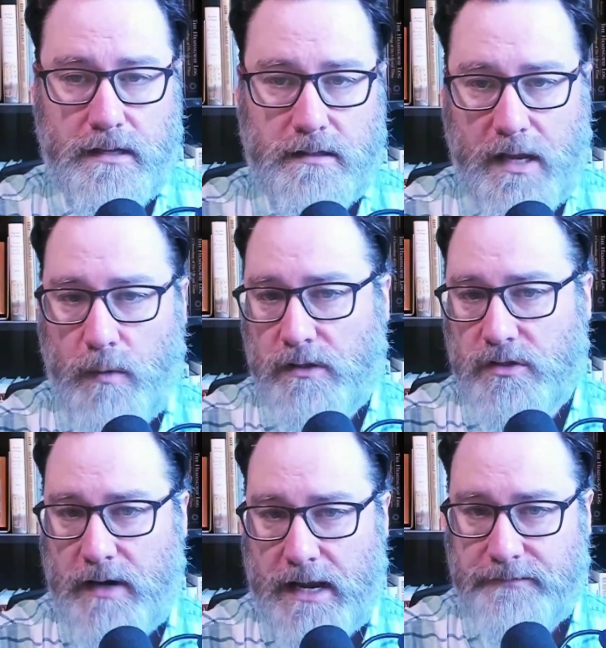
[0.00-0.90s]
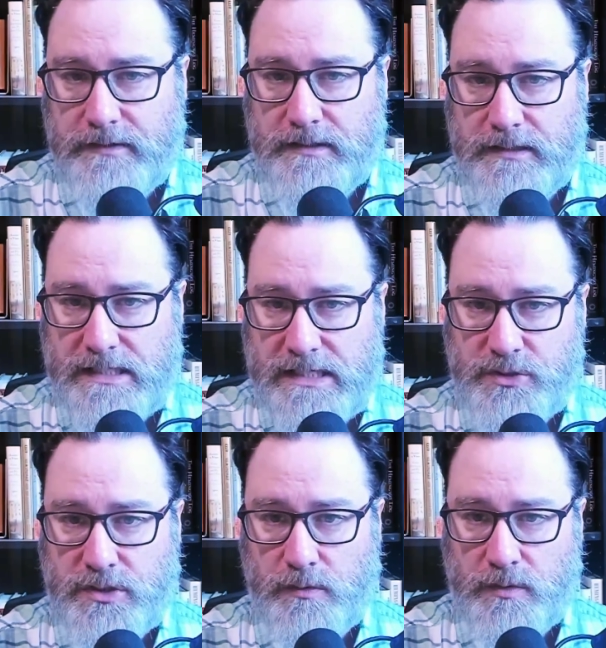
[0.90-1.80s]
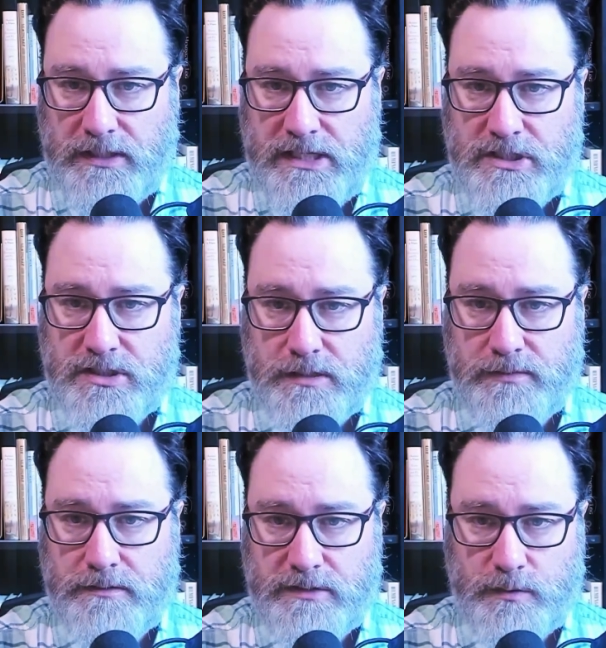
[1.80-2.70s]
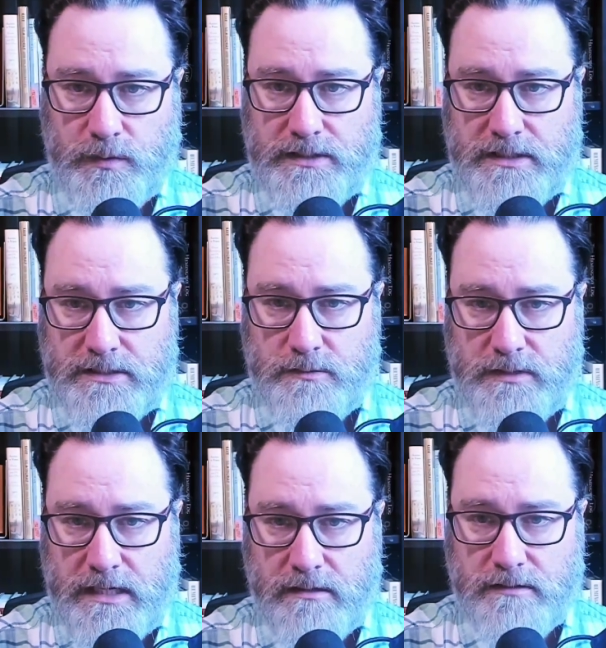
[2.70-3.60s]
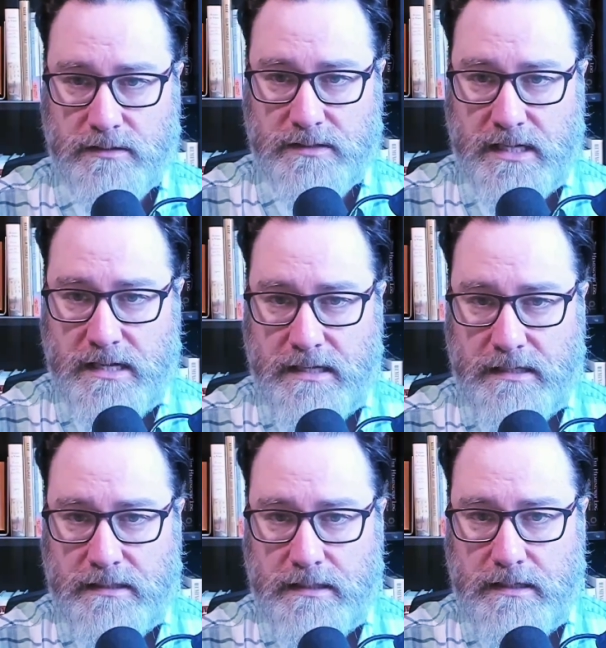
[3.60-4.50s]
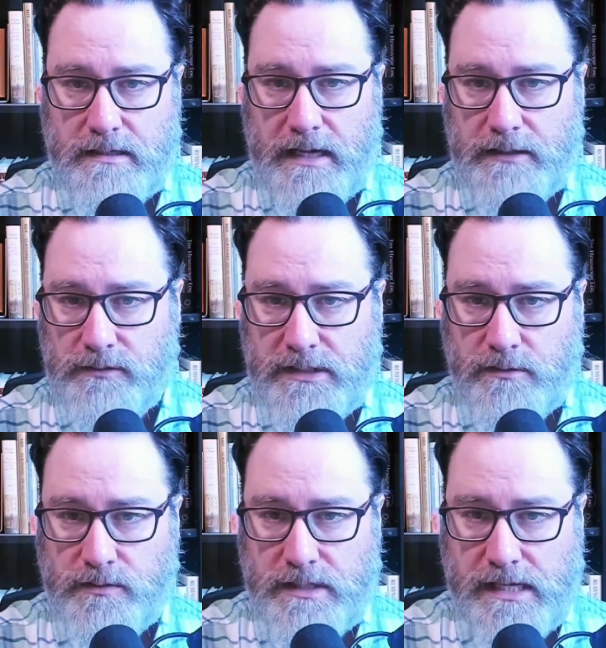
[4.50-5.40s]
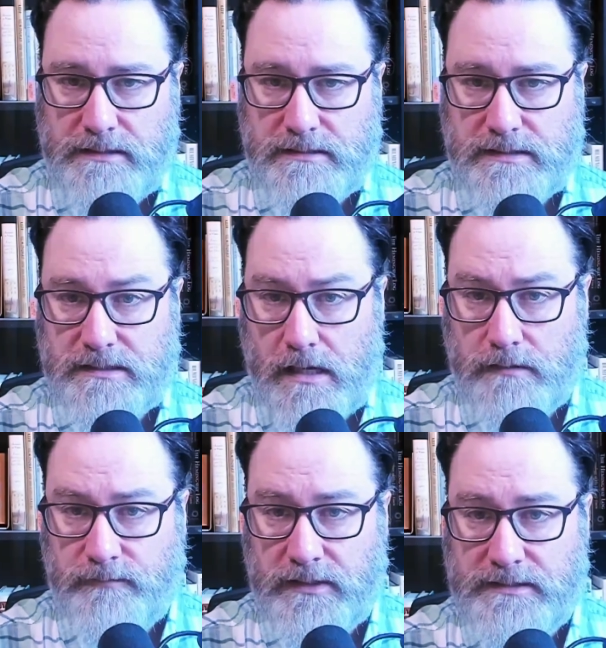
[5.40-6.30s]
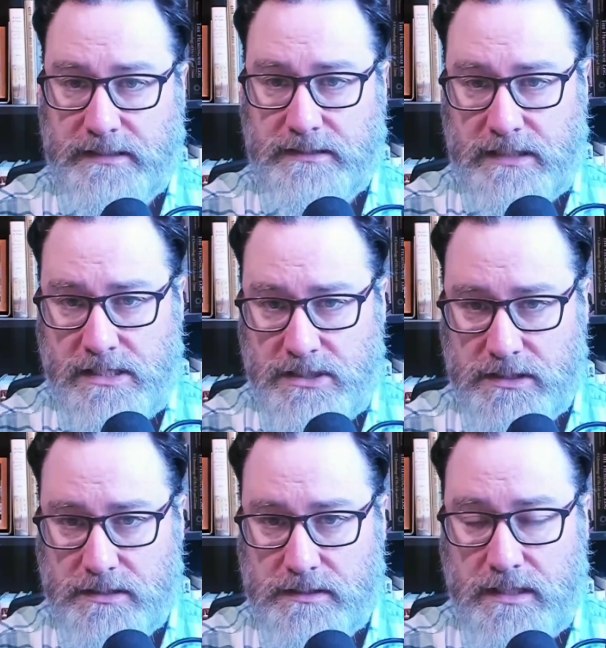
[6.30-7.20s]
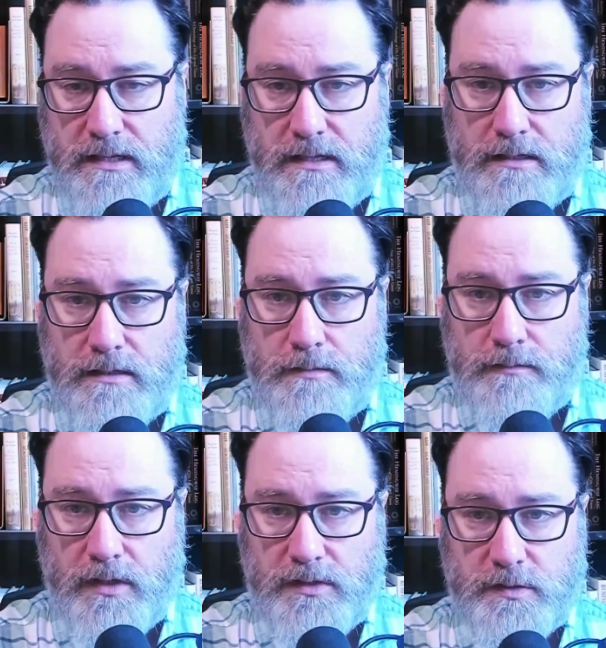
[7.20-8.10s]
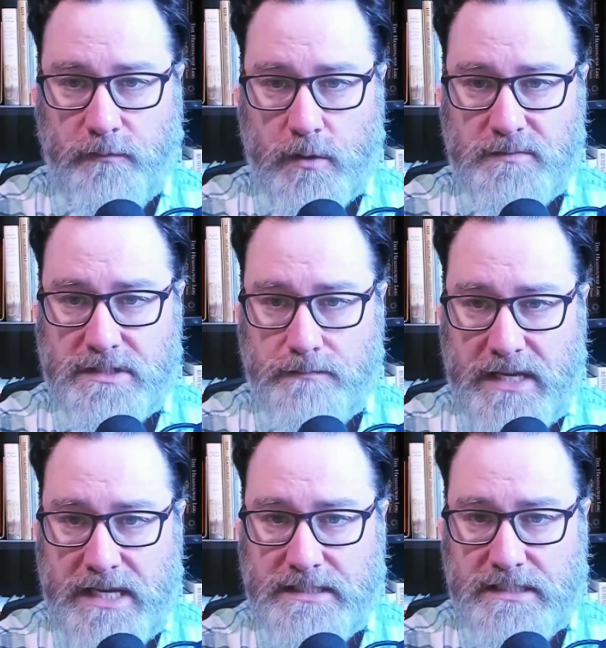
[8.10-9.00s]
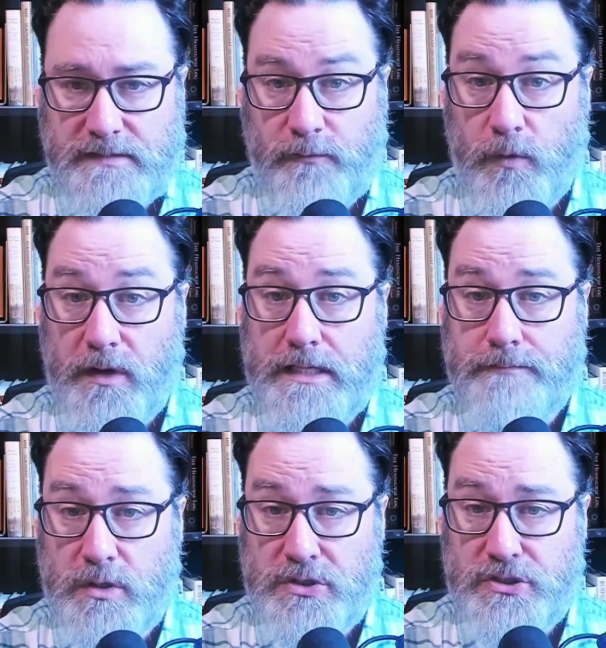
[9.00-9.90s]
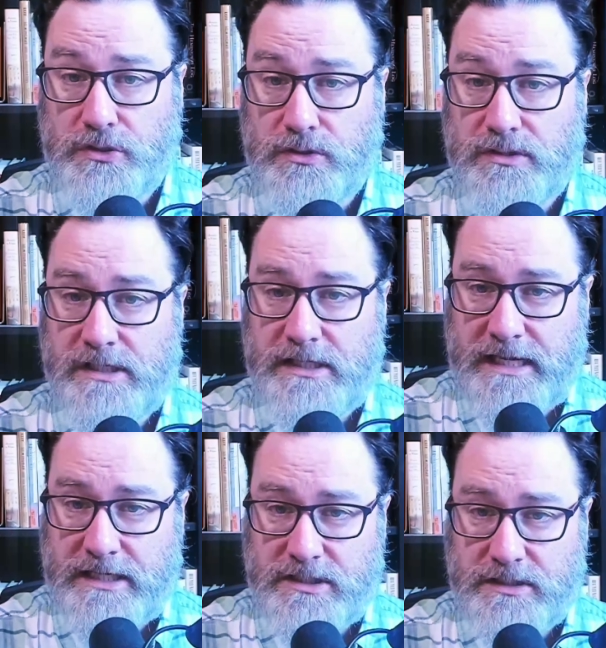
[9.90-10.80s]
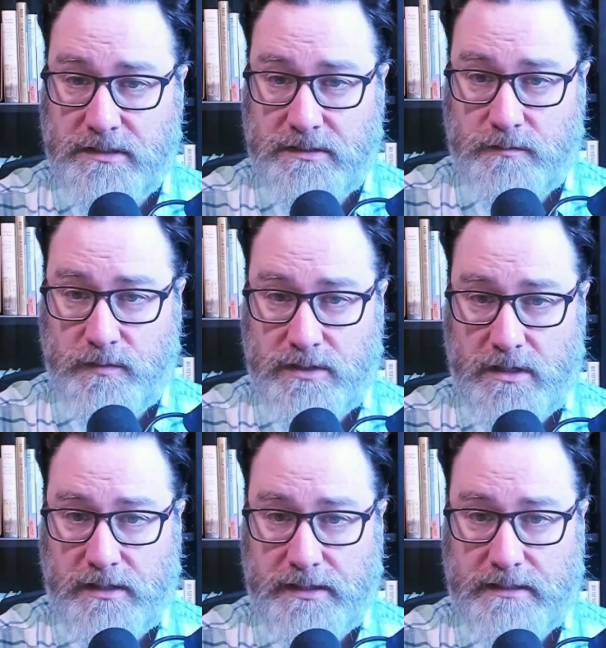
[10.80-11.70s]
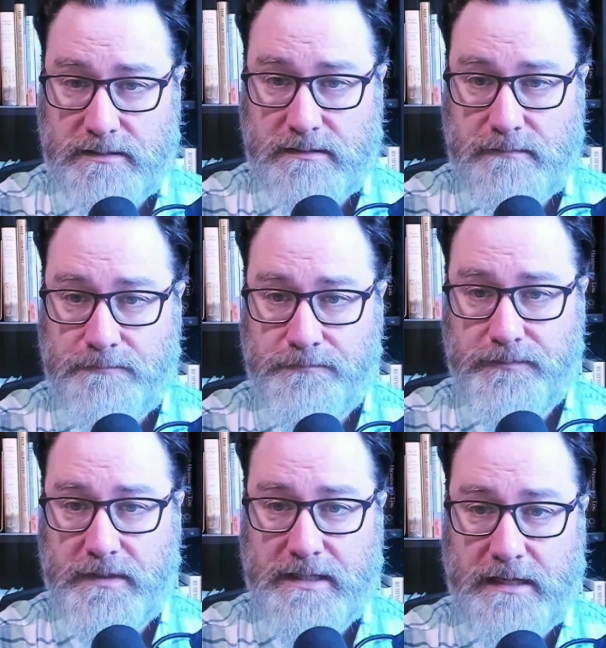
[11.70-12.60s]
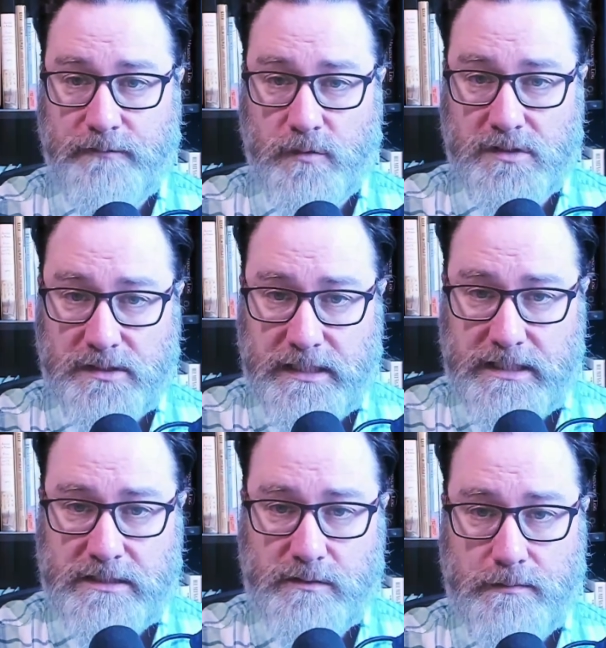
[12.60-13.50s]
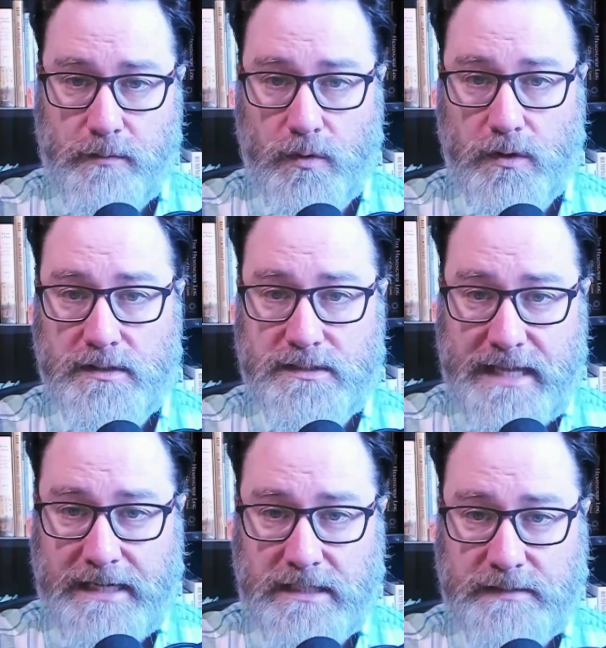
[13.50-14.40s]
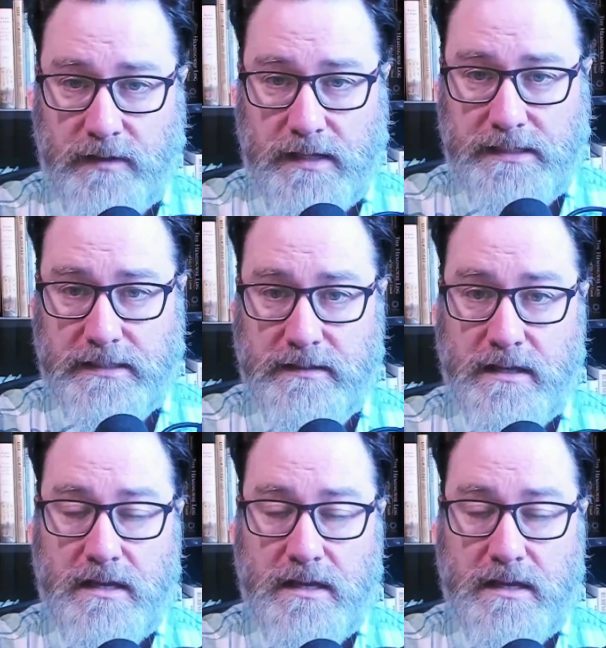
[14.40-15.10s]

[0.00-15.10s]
A well-crafted, intricate relationship between these two characters not only creates conflict and tension, but also forms the basis for an emotional connection with the audience. And that, of course, leads to a more satisfying and